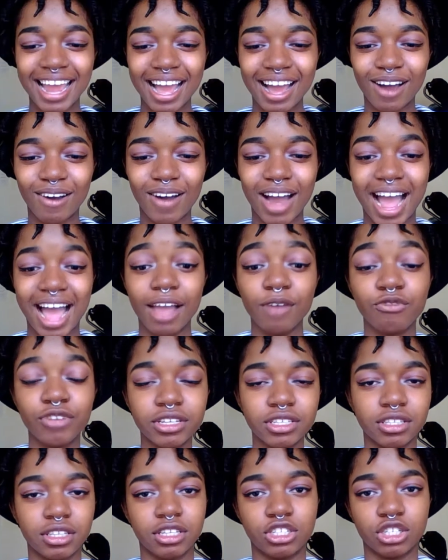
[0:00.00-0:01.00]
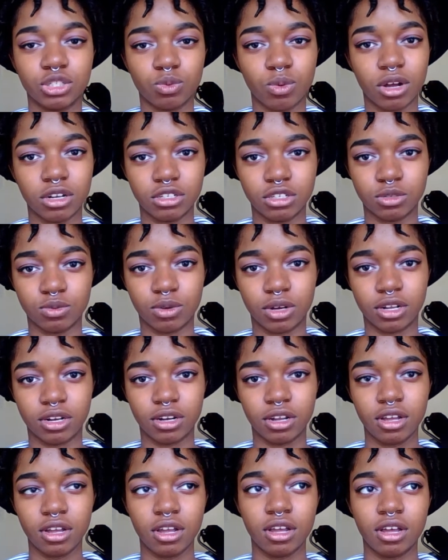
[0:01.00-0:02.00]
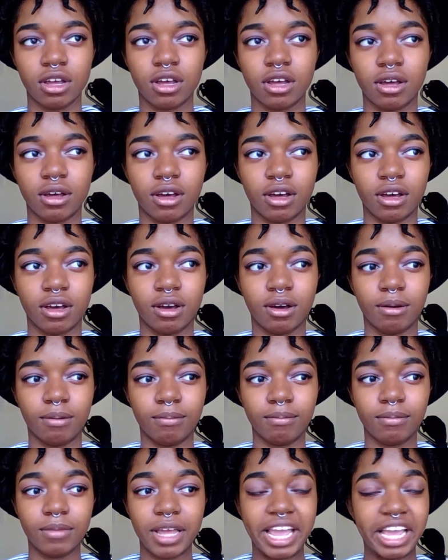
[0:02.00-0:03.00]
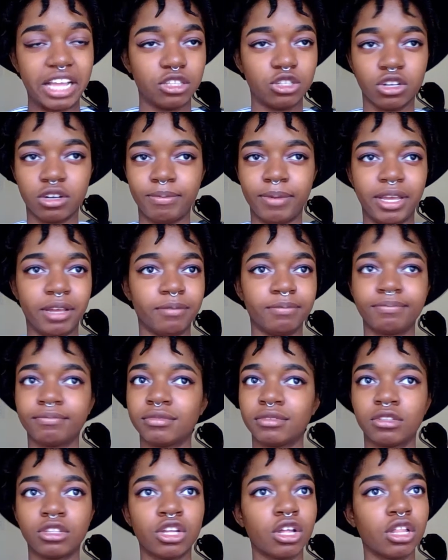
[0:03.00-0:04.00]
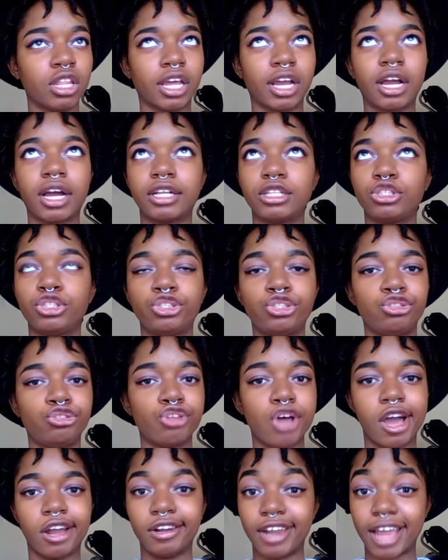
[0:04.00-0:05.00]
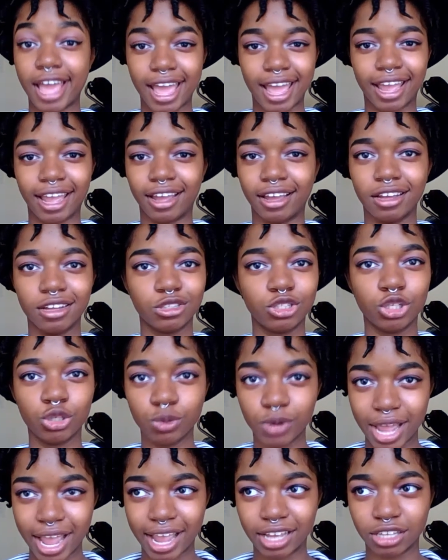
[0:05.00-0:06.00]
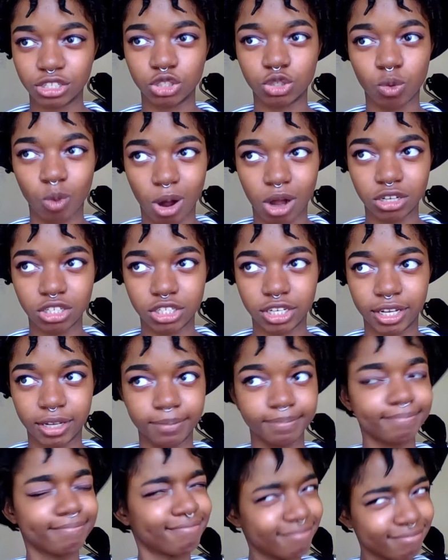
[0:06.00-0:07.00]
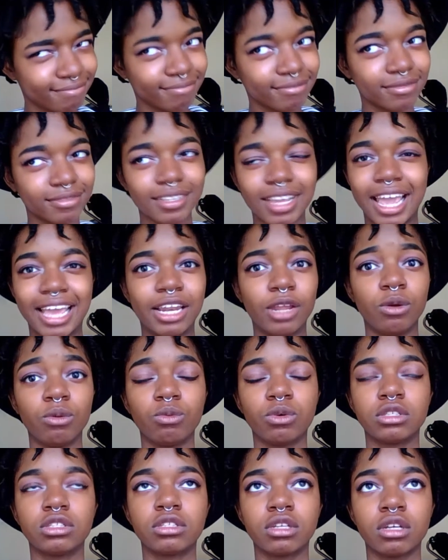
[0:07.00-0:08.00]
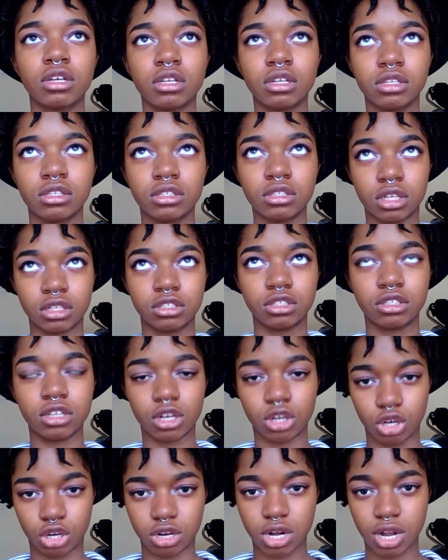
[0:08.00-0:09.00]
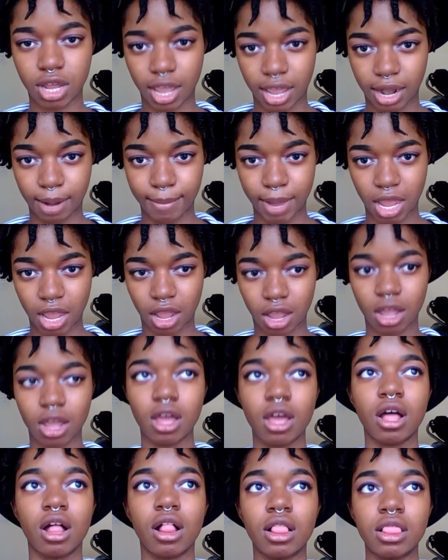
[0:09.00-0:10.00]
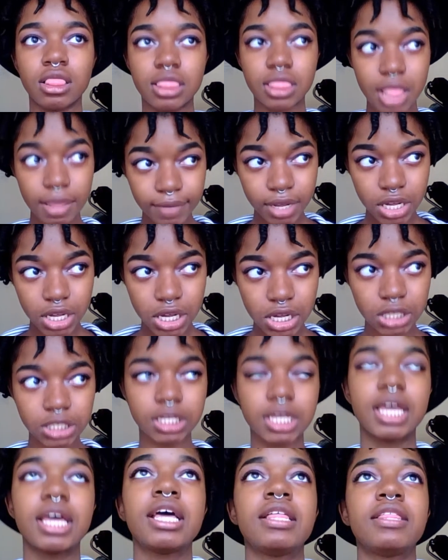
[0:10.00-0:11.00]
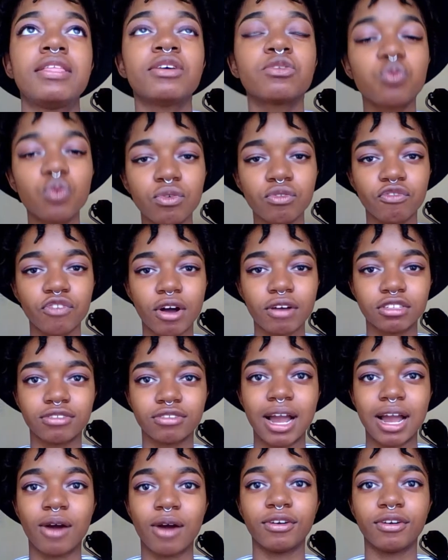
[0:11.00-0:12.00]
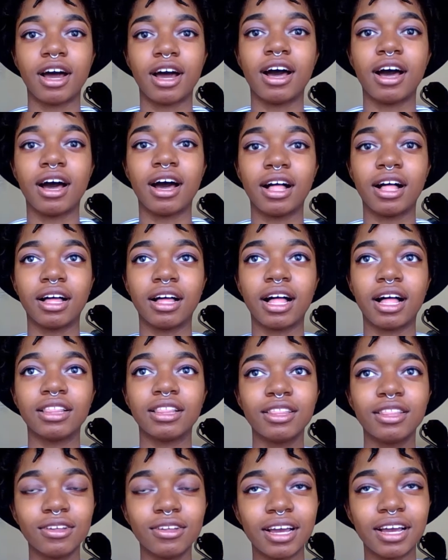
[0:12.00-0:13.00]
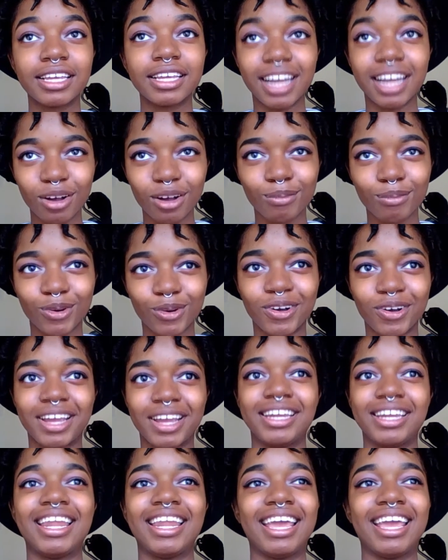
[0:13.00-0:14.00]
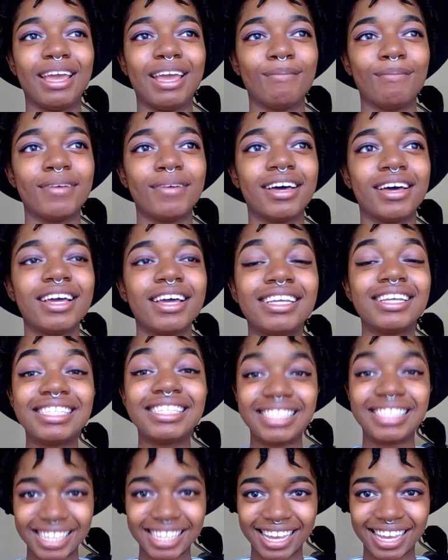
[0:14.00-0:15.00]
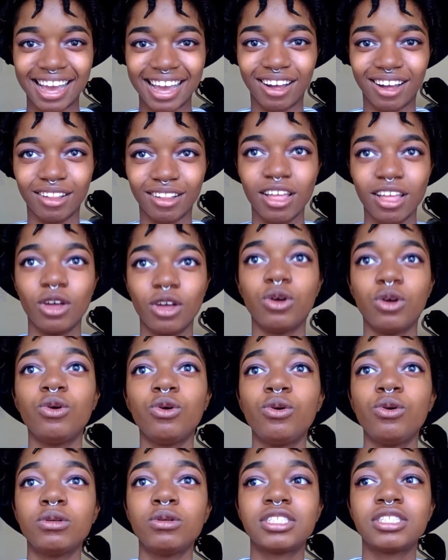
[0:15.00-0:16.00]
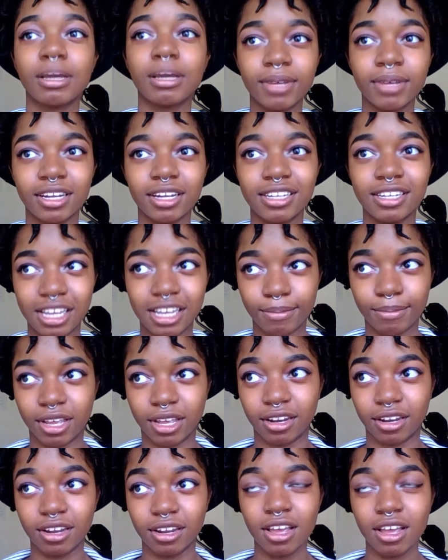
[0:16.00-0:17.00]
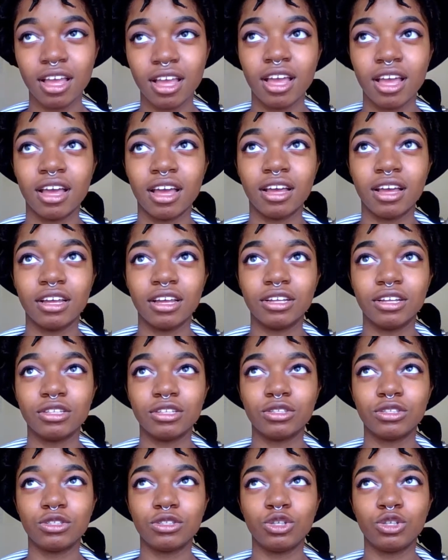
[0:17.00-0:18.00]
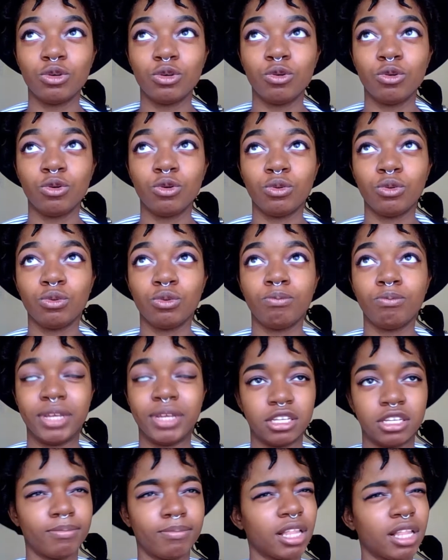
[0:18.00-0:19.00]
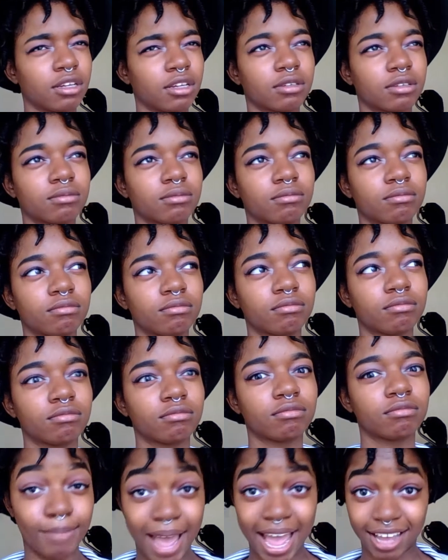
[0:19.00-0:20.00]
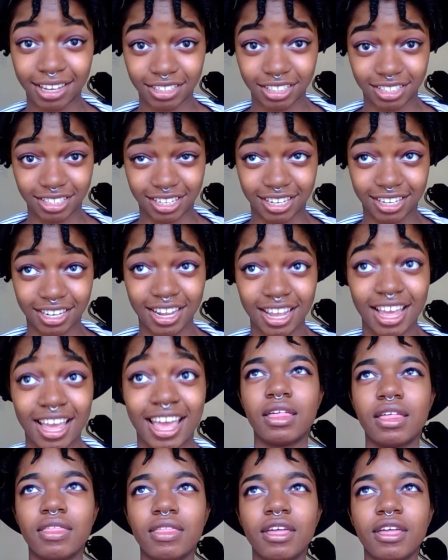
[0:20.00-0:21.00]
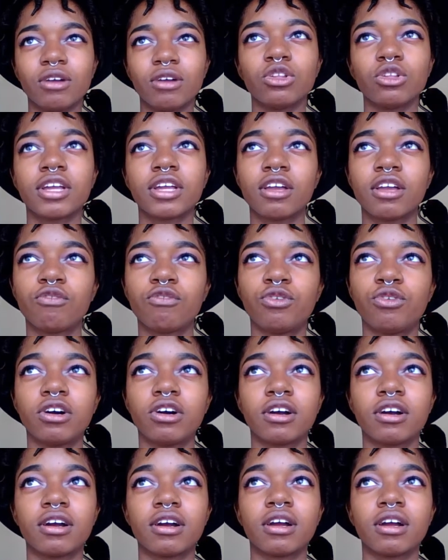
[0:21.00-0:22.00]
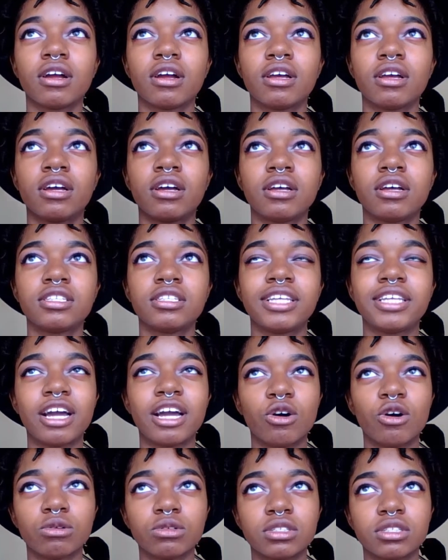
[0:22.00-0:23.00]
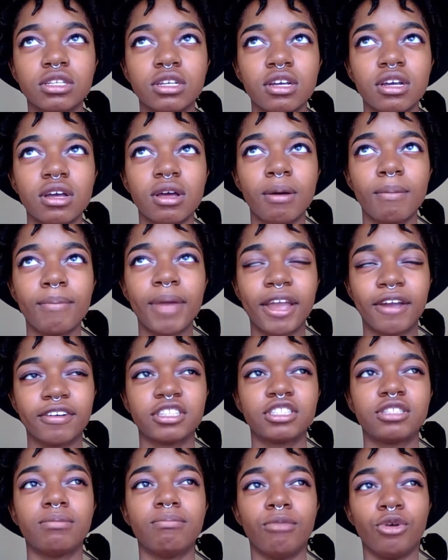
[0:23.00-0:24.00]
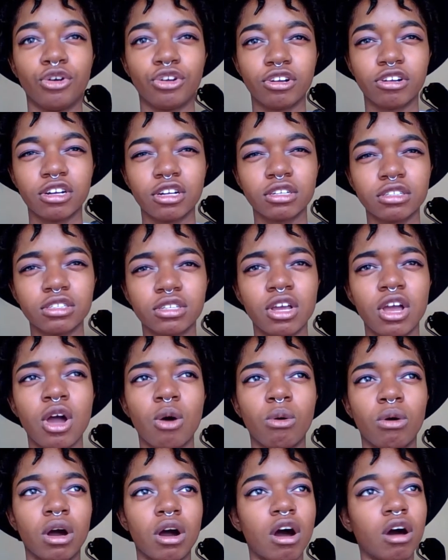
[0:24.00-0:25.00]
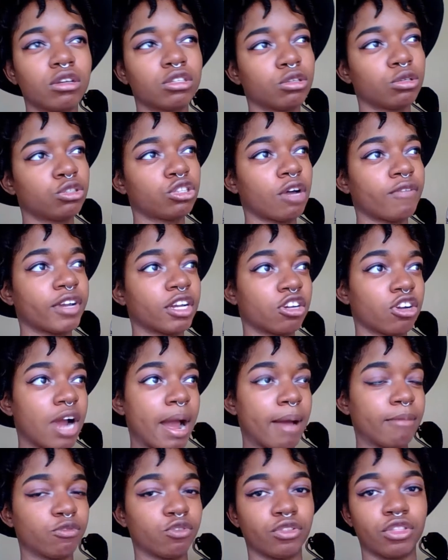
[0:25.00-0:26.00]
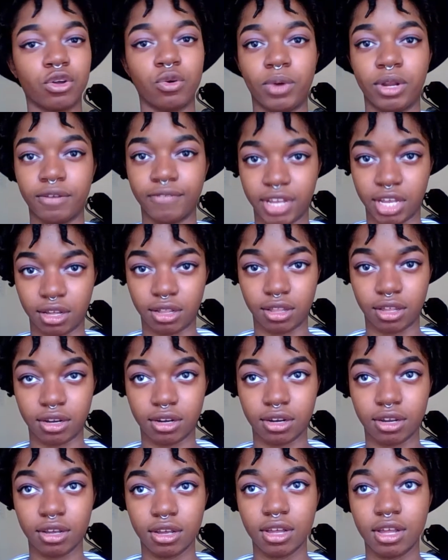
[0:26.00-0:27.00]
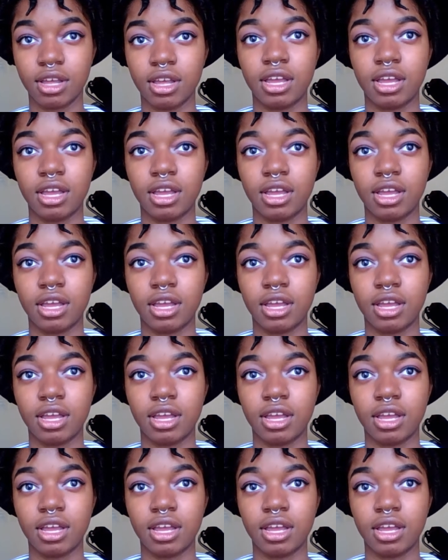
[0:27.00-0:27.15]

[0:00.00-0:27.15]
Now, I recently just watched this one. Took me like a day, 2 days to watch it, and it was such good anime. Love it. This one revolves around a young boy named CL who summoned a demon to be his butler, Sebastian. They're looking for CL's parents' murderers while also solving crimes for the Queen of England.